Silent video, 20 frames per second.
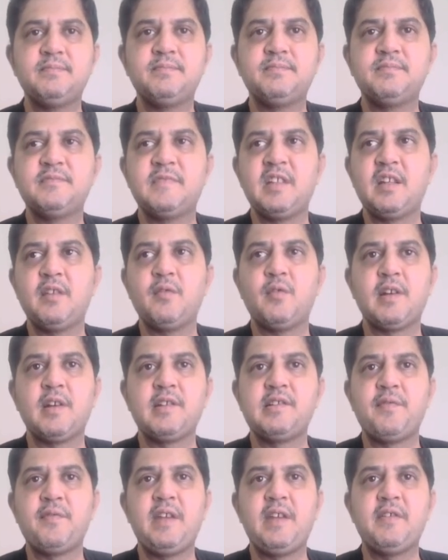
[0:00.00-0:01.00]
then what is the
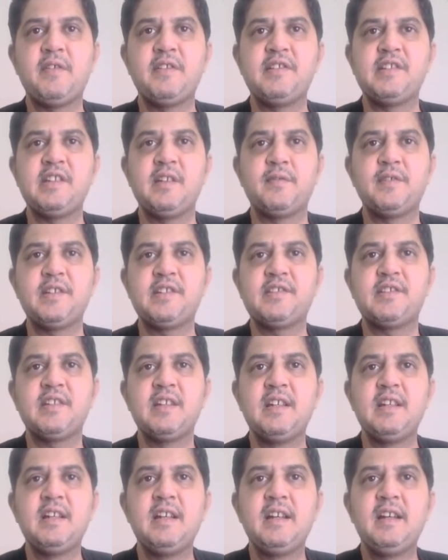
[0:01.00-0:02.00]
frequency of this?
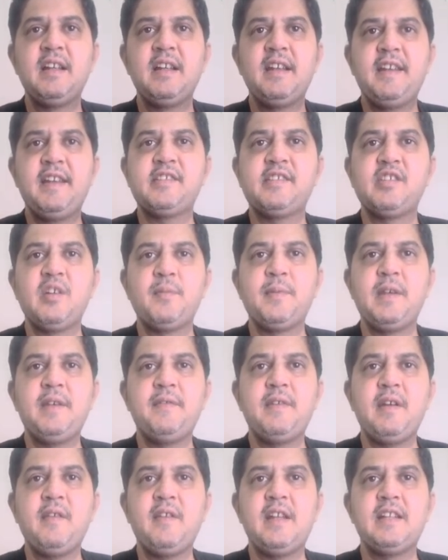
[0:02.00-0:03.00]
This will be
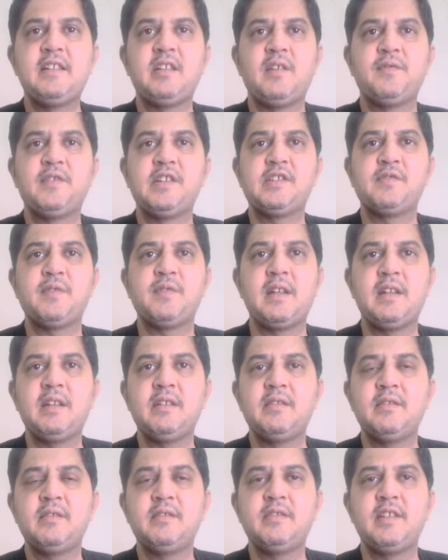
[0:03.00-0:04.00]
wavelength of this one.
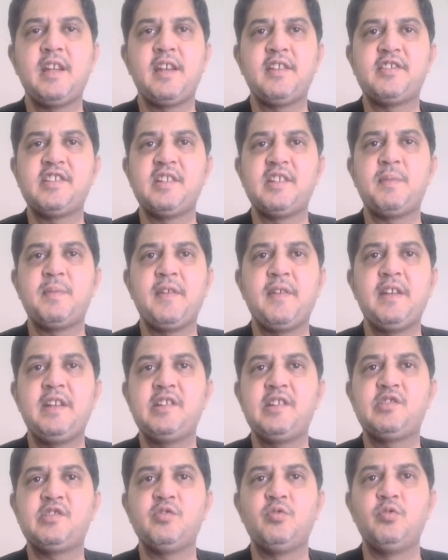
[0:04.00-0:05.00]
The distance between
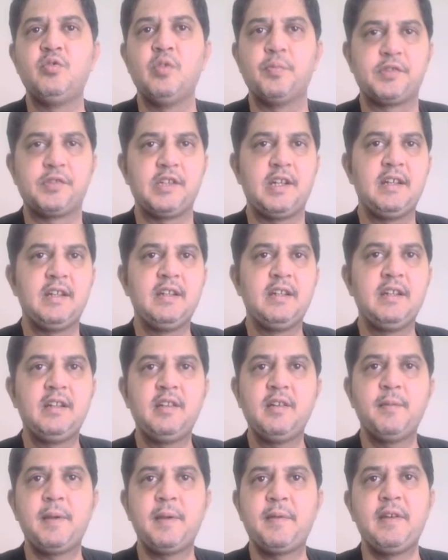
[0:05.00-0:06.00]
these two loops,
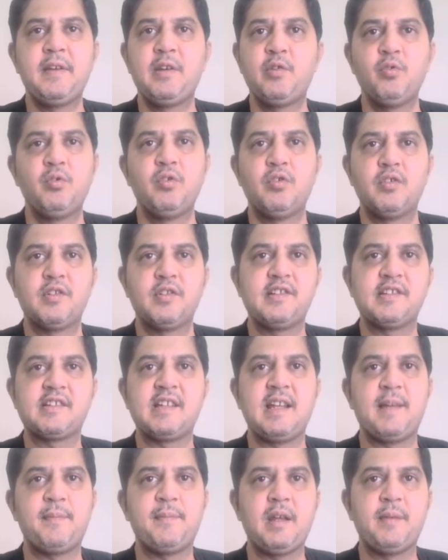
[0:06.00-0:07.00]
between 2 nodes, is
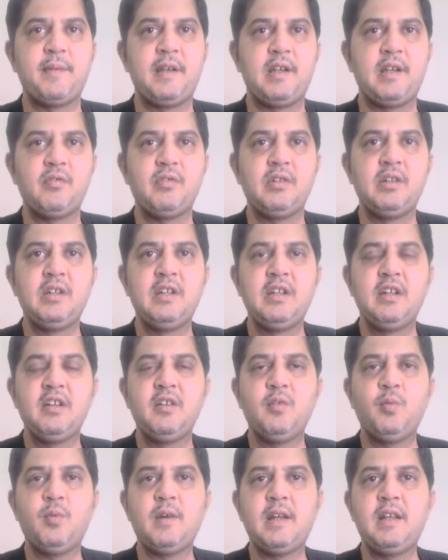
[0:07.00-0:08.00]
lambda by 2.
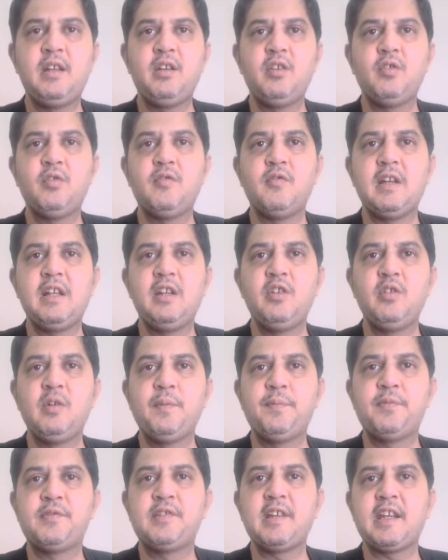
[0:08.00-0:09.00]
One loop,
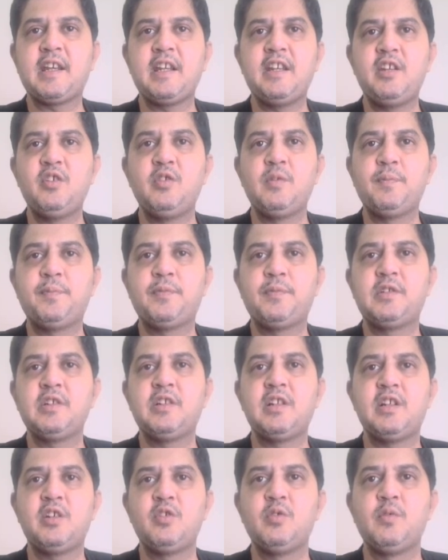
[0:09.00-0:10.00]
second loop,
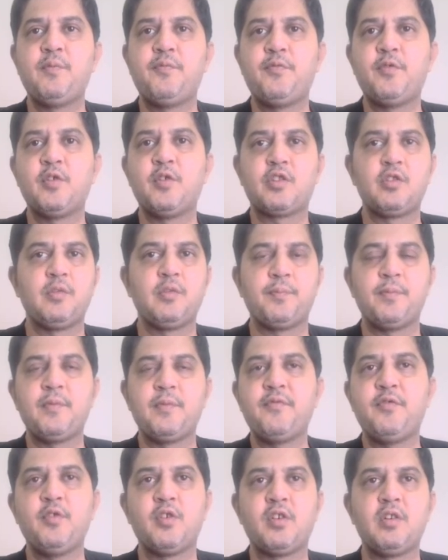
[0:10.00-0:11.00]
third loop, fourth loop.
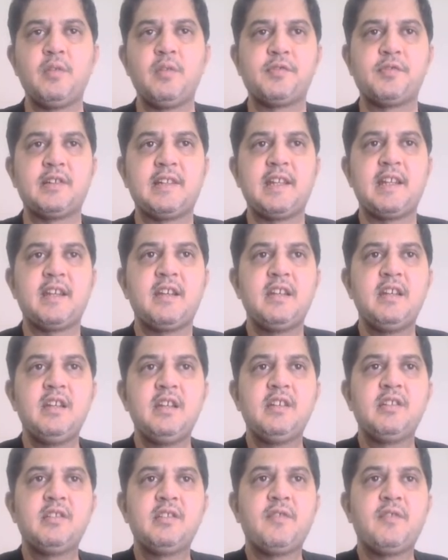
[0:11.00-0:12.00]
4 loops are there.
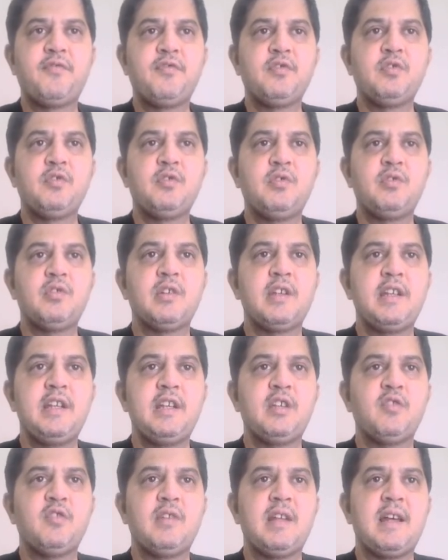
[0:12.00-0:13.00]
So 4
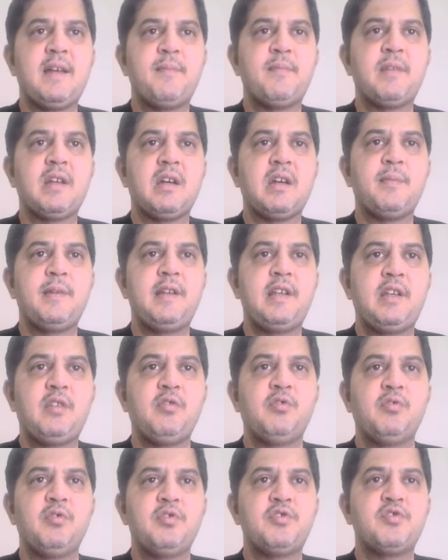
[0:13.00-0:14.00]
into lambda by
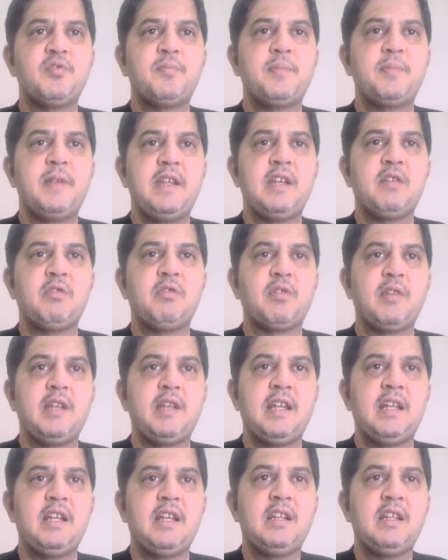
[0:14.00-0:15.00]
2 should be equal to
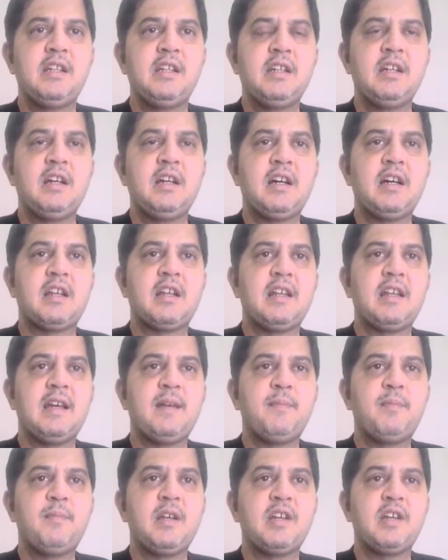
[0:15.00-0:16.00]
L, or
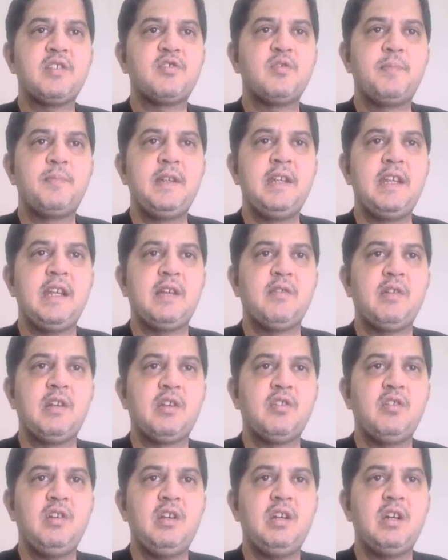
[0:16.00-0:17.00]
lambda should be equal to
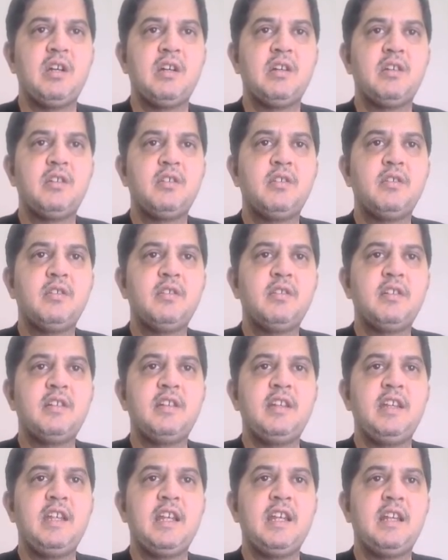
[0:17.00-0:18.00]

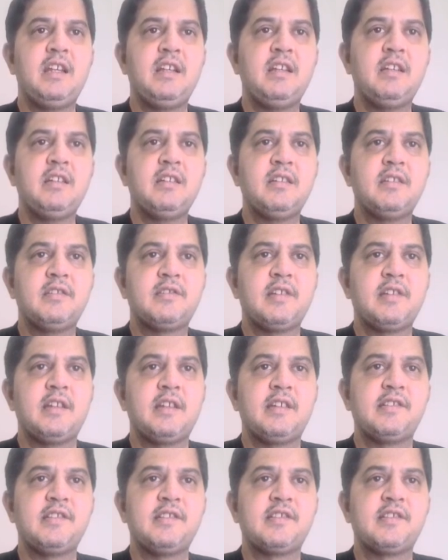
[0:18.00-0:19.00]
L. So this
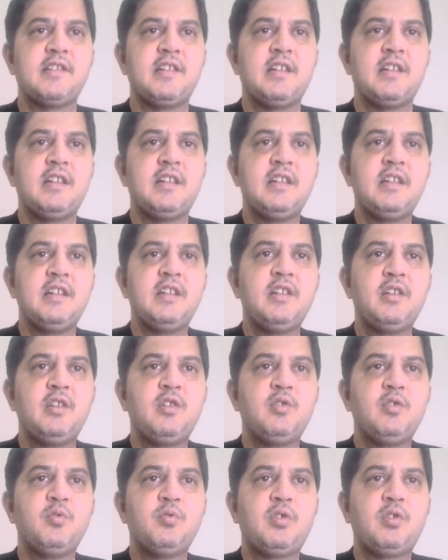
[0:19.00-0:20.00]
is a
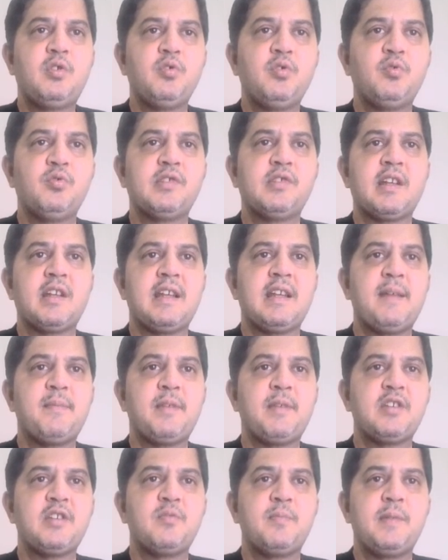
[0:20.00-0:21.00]
2 2s, or
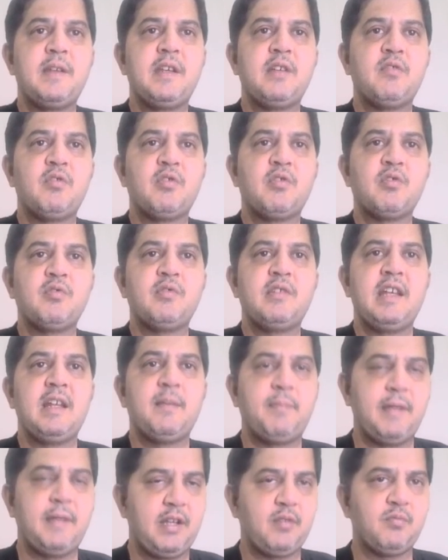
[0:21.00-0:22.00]
lambda should be equal to L
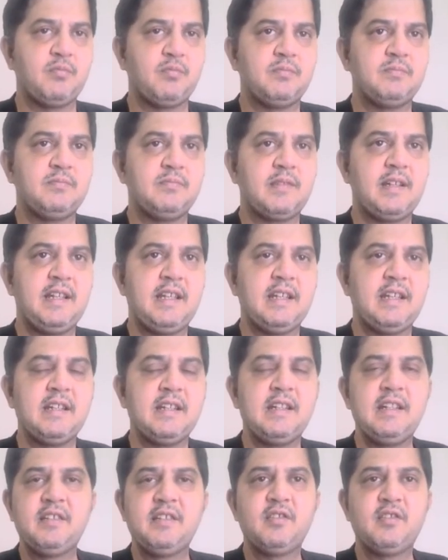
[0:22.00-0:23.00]
by 2, right?
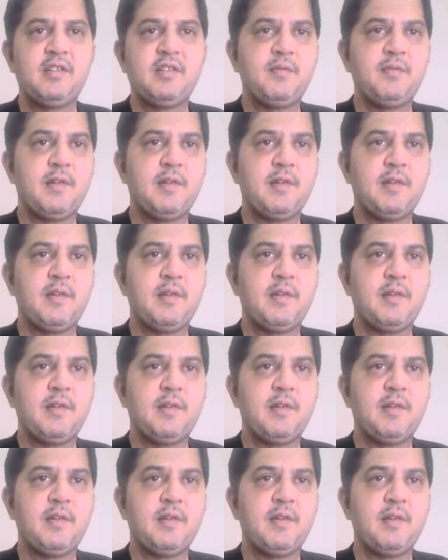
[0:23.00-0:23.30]
So this is what